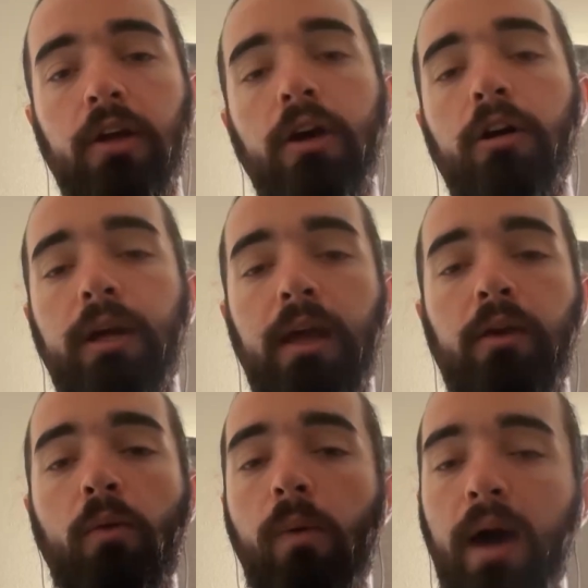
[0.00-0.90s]
Okay,
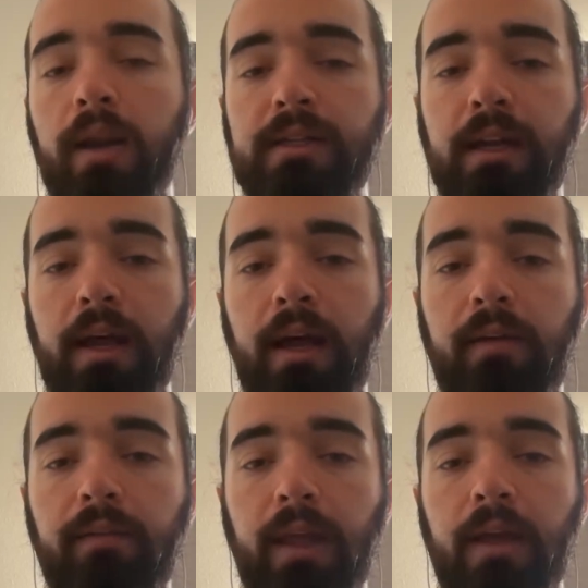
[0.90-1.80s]
why doesn't it
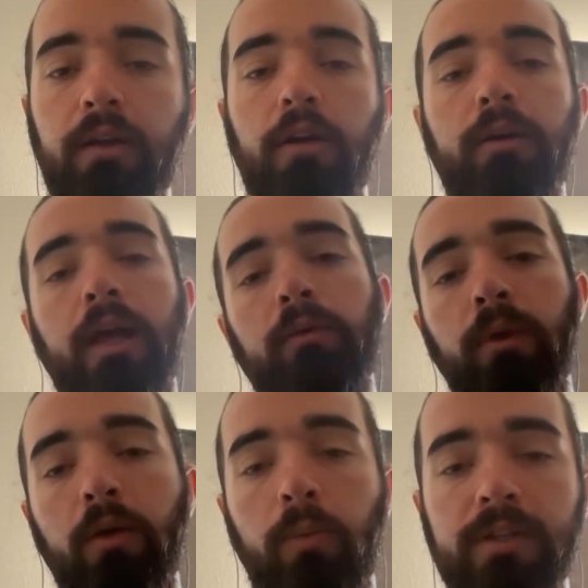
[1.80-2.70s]
have lead? Okay,
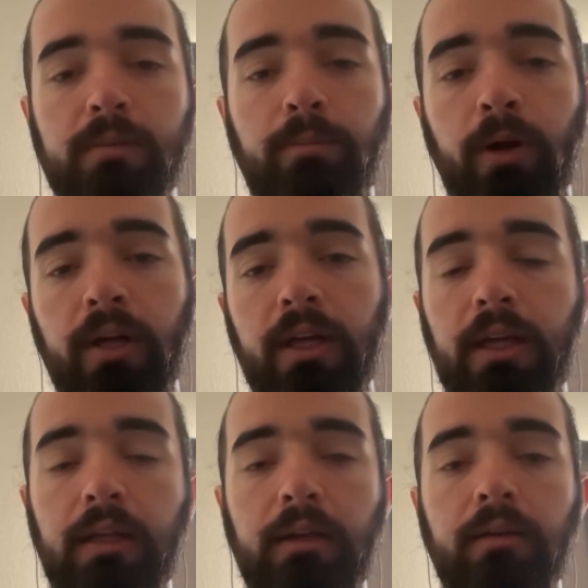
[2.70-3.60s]
well, it wasn't put
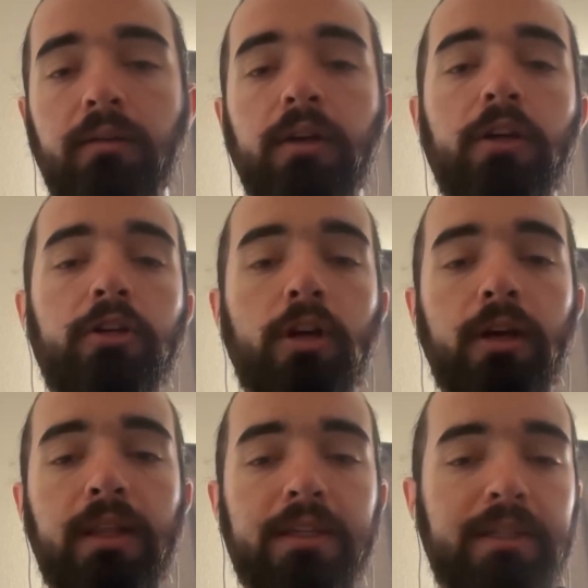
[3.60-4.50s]
in during
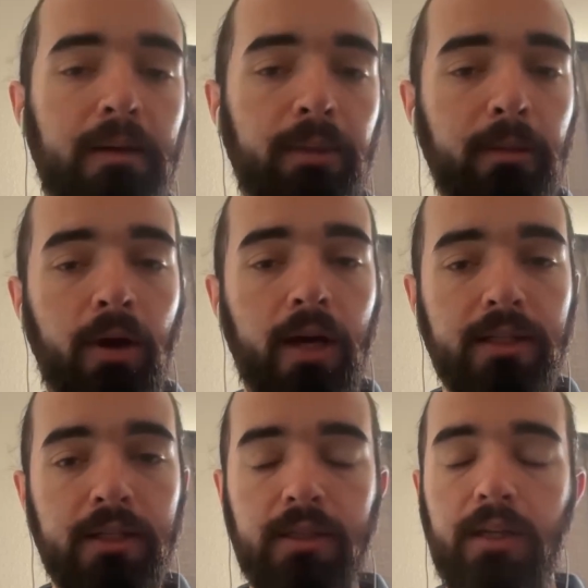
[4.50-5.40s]
the assembly
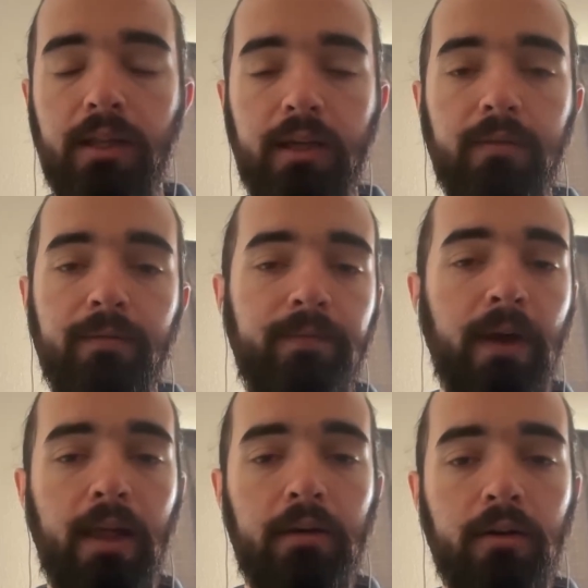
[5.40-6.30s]
process. It's not like it
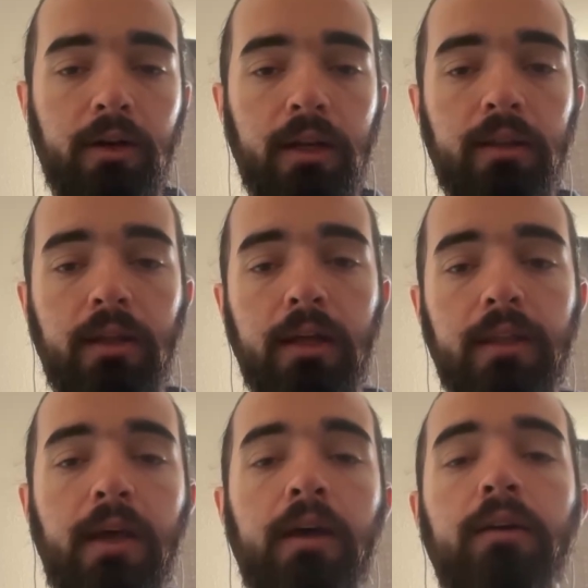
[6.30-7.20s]
fell out or anything like
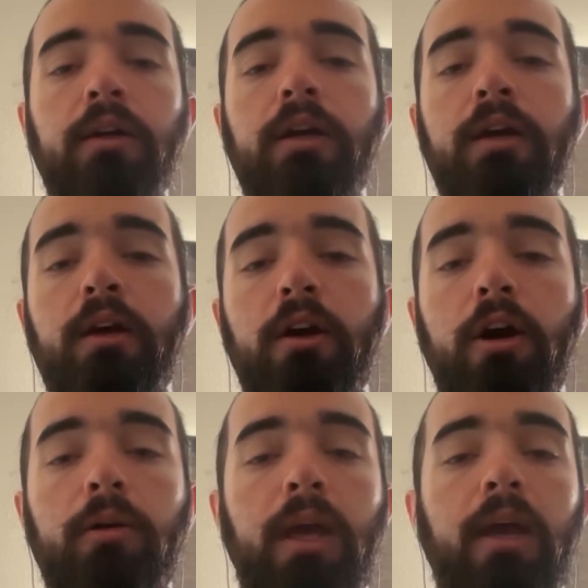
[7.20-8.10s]
that.
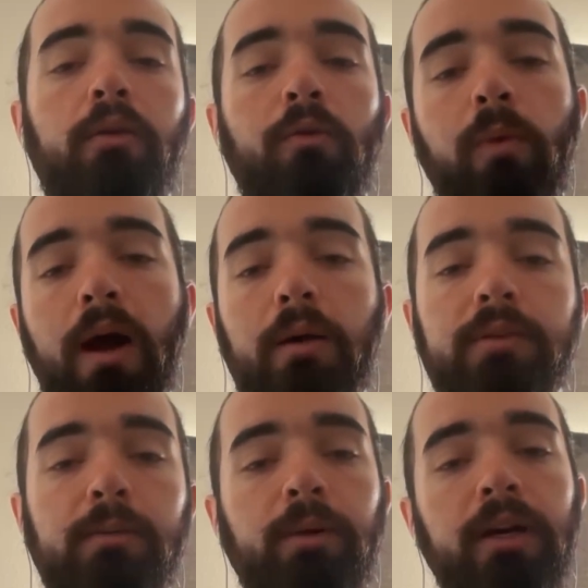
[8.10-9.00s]
Okay, why
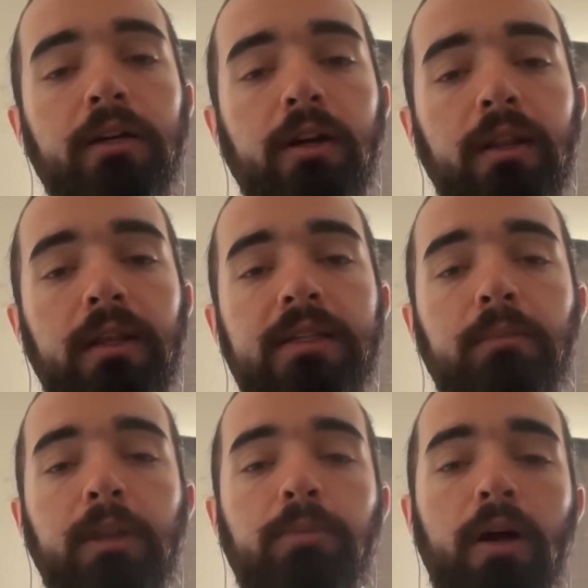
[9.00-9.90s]
wasn't it put in during the
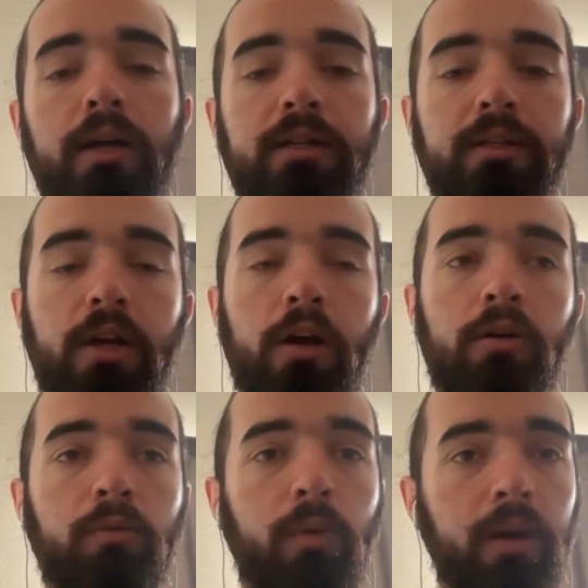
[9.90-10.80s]
assembly process? Oh,
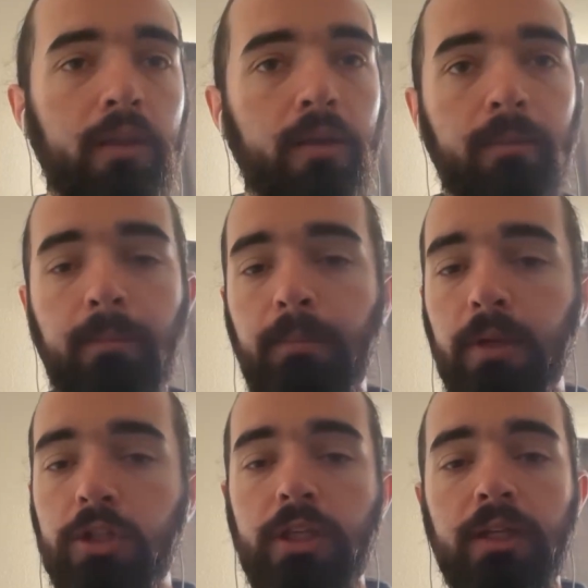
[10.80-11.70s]
one of the
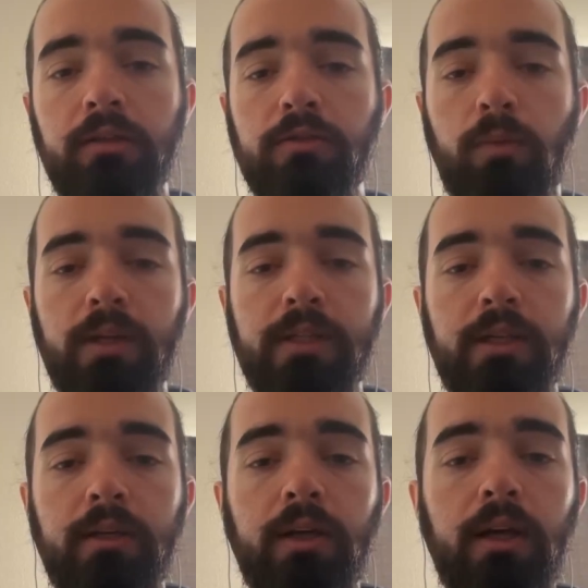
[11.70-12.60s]
machines
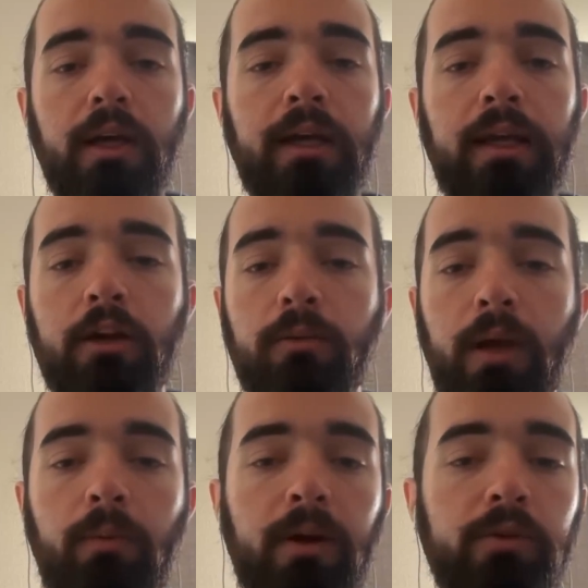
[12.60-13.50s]
wasn't geared
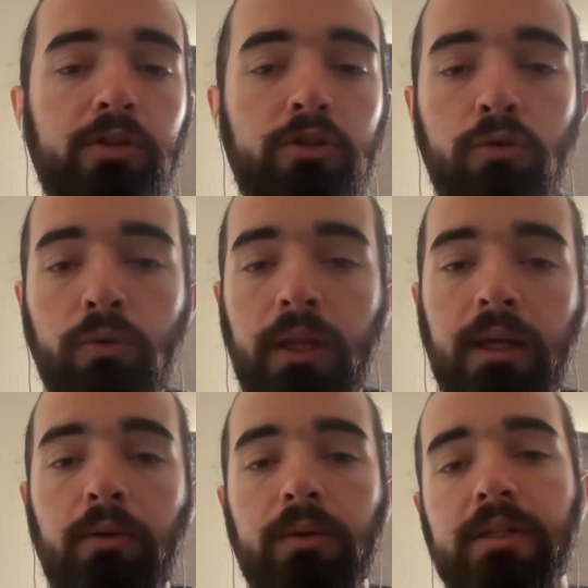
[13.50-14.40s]
right. When it was tooling,
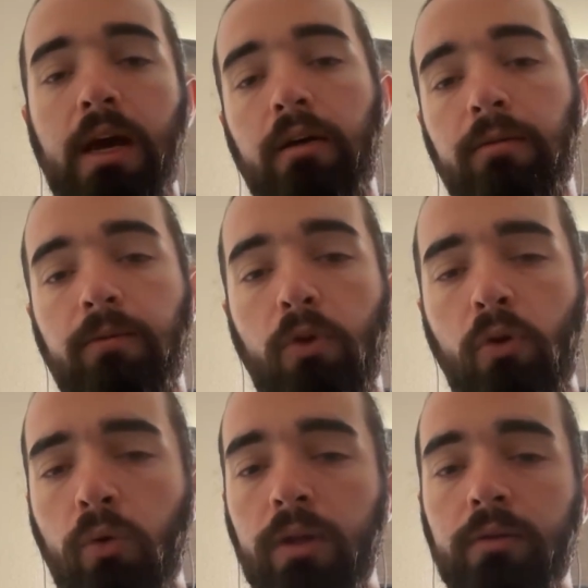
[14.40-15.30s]
it was out of
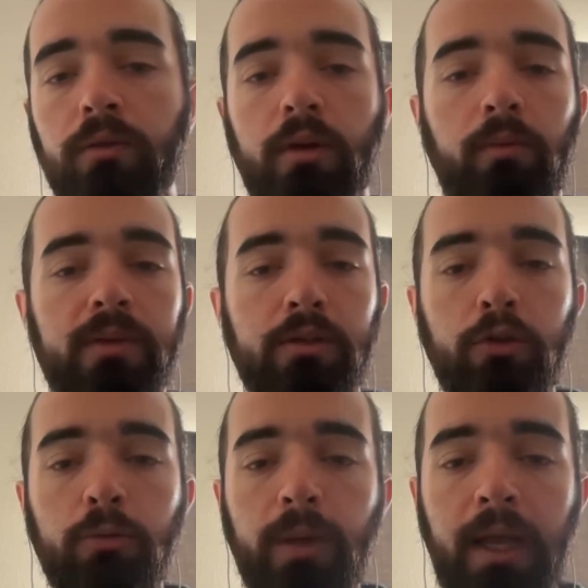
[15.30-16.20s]
oil, or it wasn't
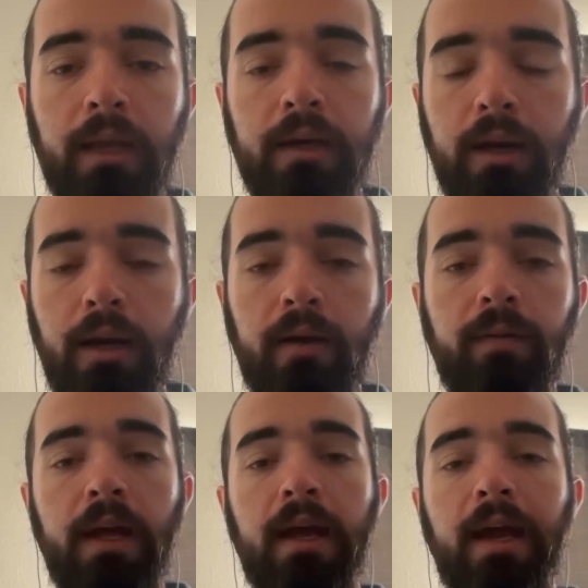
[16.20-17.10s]
lubricated enough,
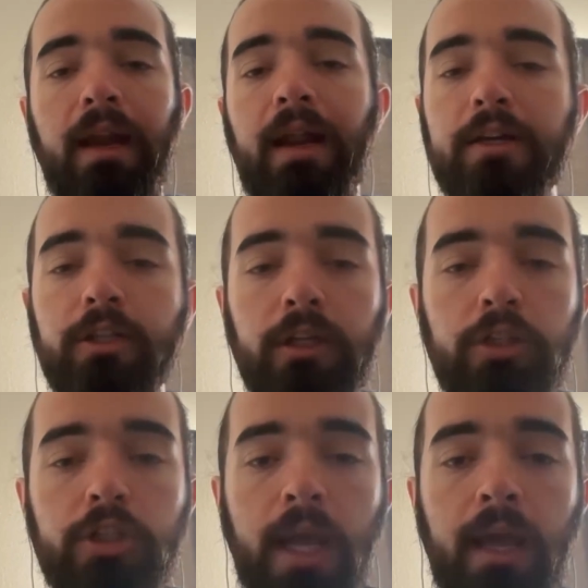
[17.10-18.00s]
and it actually
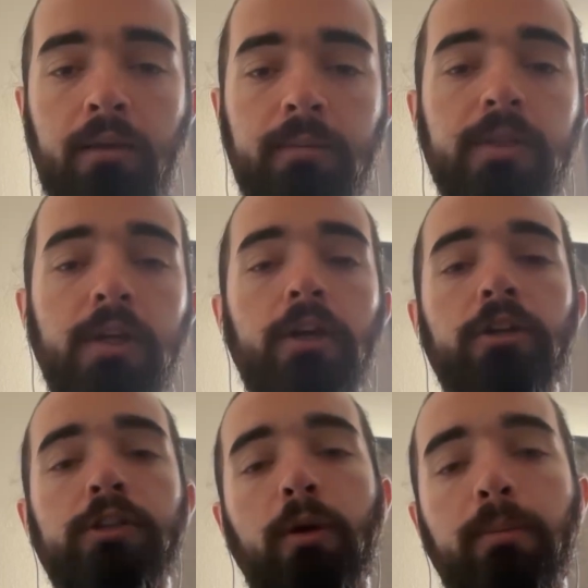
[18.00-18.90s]
jammed,
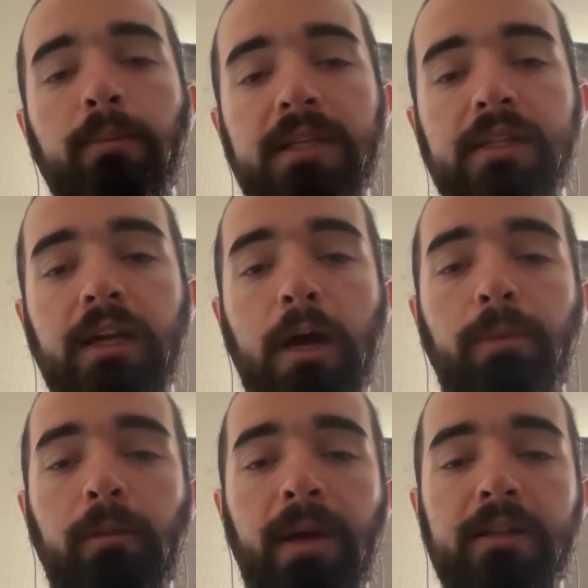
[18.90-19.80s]
so it missed a
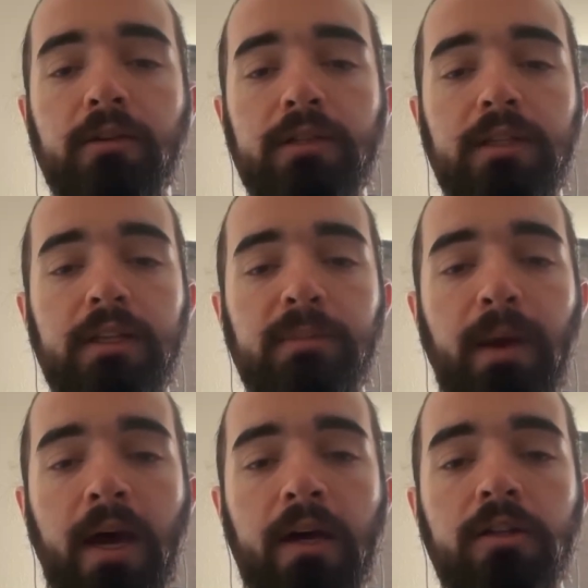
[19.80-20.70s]
couple of pencils in this
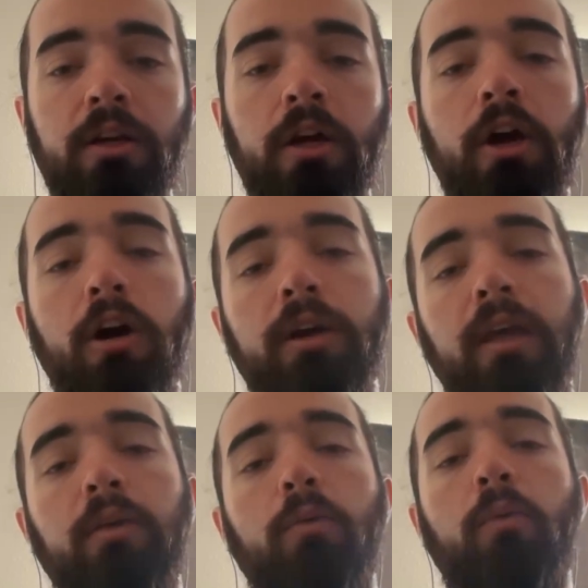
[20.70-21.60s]
batch.
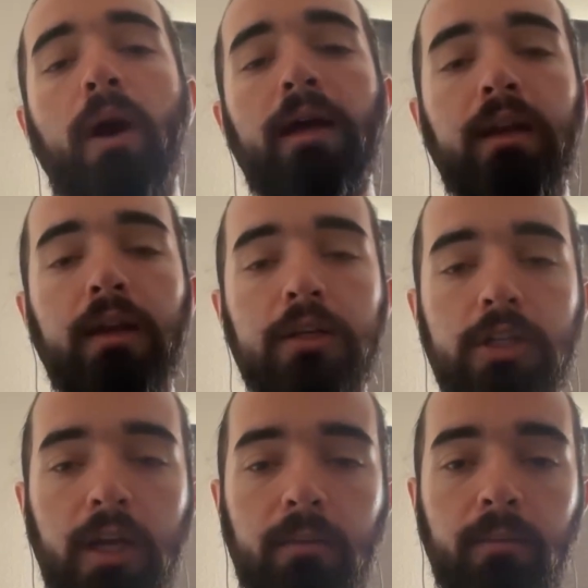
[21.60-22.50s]
Okay, why did it
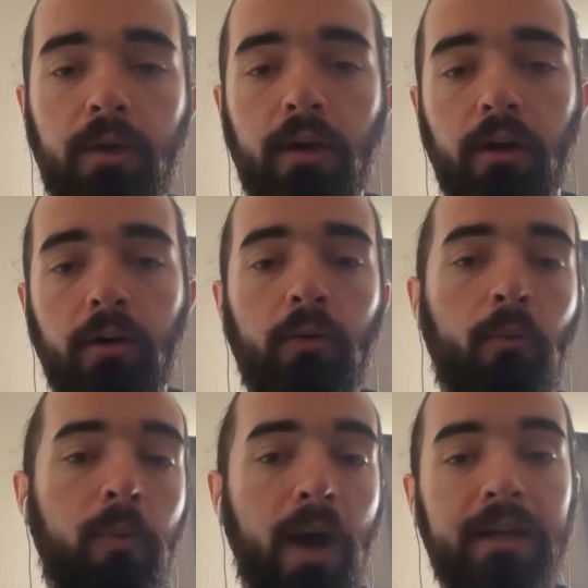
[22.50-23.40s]
jam, or
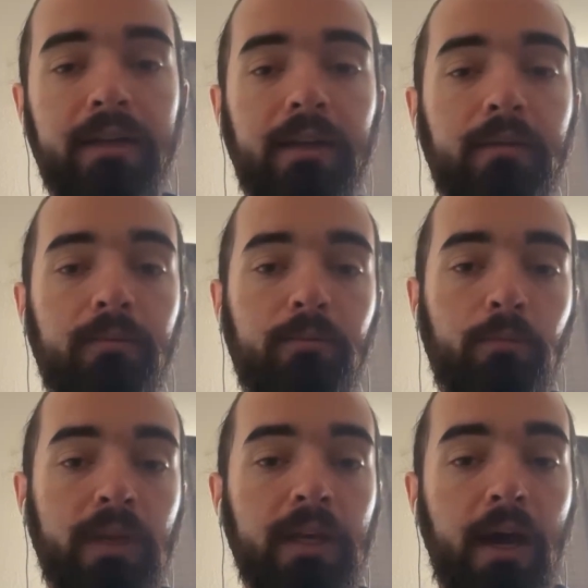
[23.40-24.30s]
why did
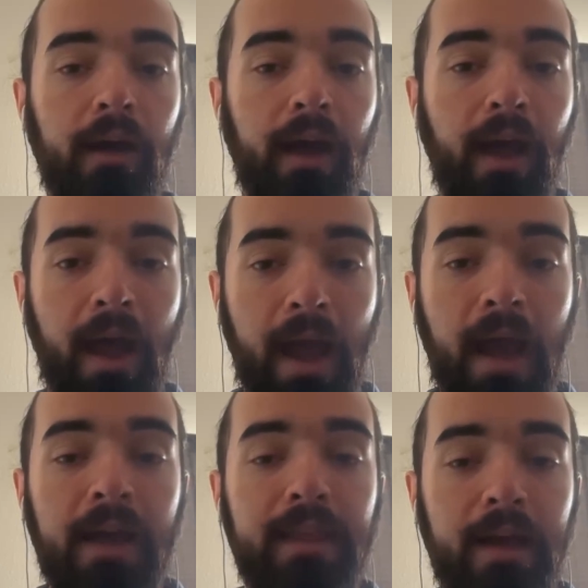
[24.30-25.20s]
we not
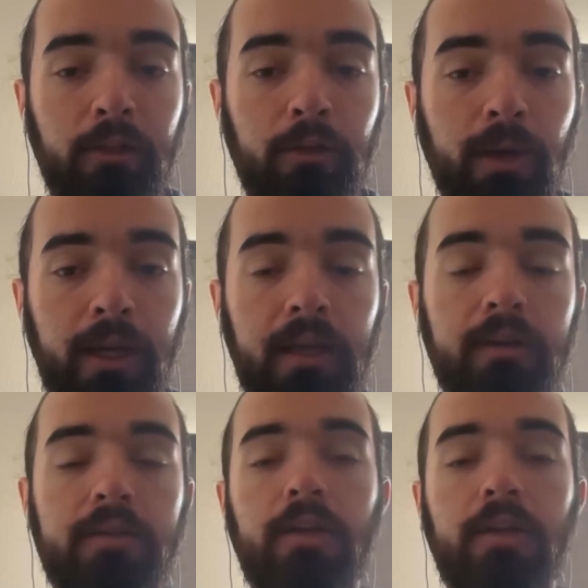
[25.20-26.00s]
add that lubricant?